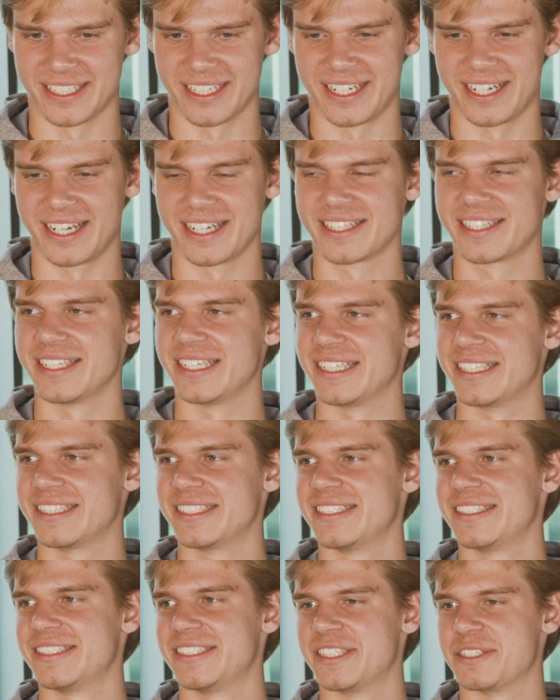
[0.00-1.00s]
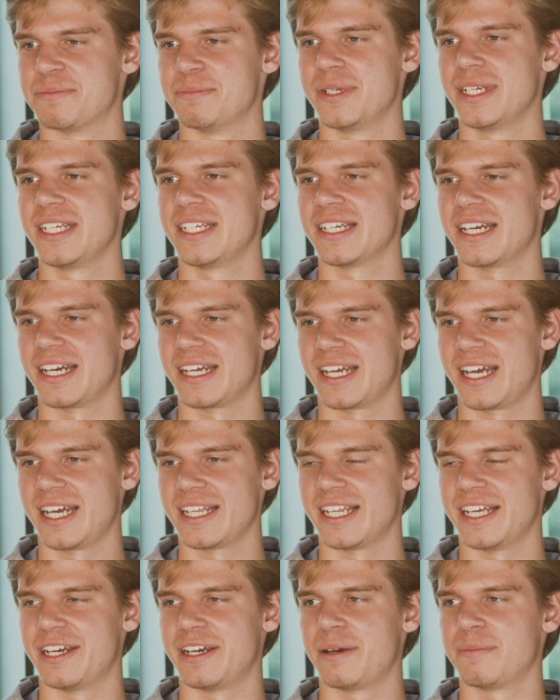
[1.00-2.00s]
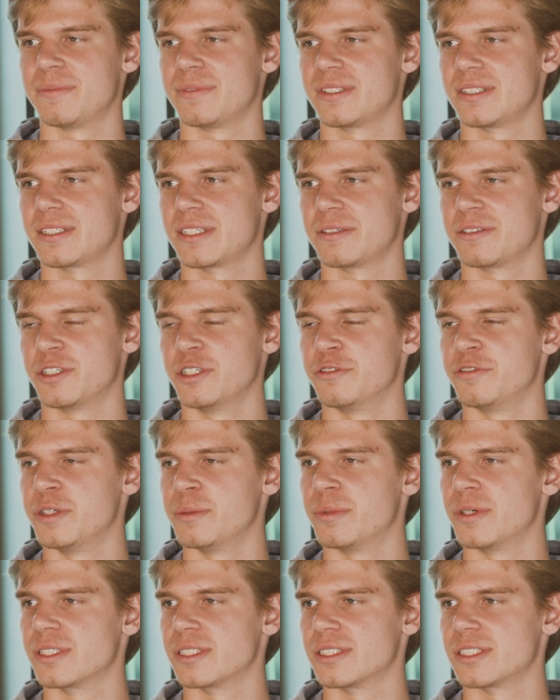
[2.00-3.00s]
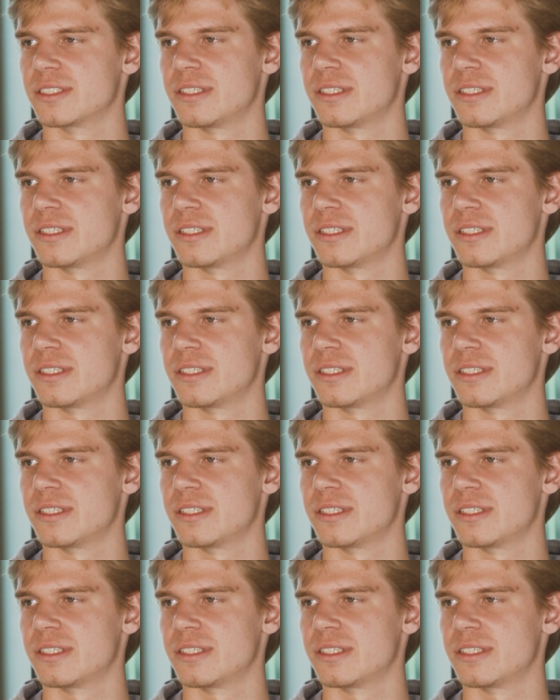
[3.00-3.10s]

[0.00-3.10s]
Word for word: nah, I think just me, I, I, I'm a goofy person.